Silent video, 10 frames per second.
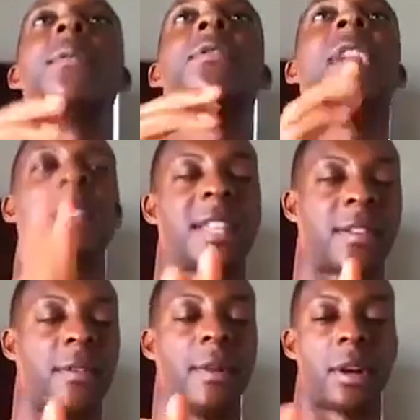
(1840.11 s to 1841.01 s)
United
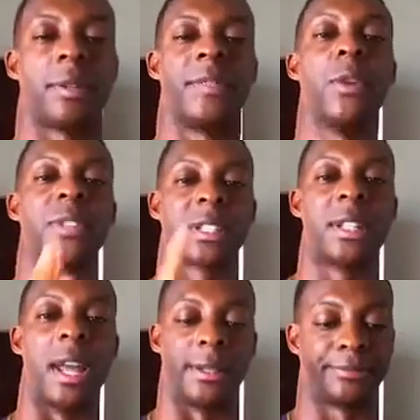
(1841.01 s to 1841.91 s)
States of America, there was a
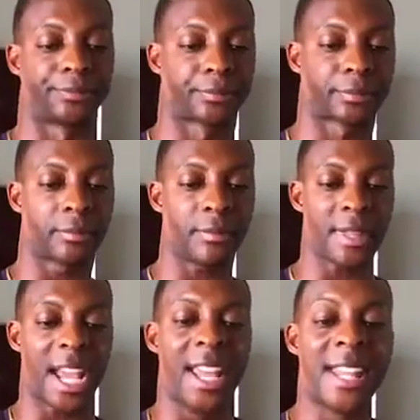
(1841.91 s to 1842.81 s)
study,
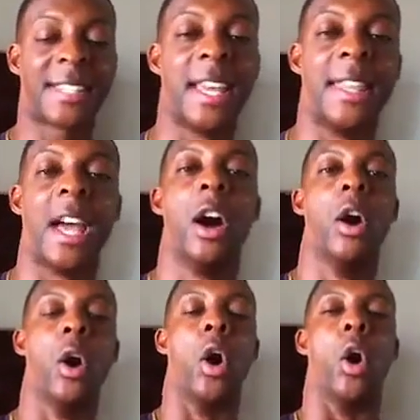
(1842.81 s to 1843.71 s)
and they said that
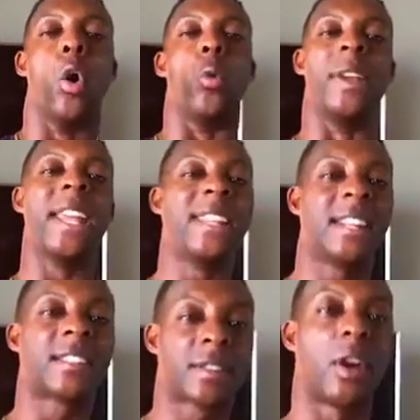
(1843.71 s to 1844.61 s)
when they did
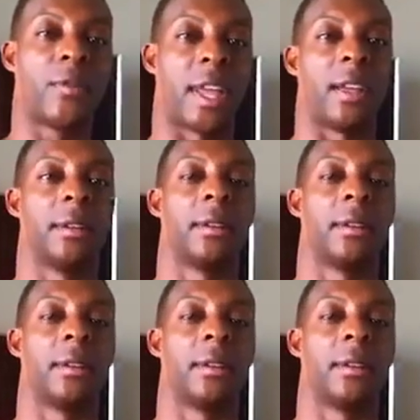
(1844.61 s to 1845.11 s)
a survey